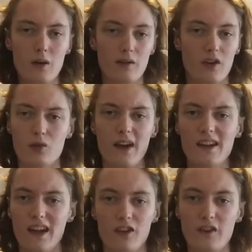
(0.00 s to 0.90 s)
with a great
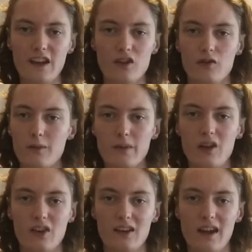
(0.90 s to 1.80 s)
guest feature from
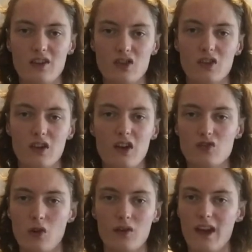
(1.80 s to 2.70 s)
music legend
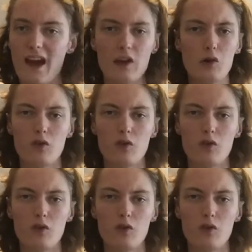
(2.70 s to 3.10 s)
John Cale,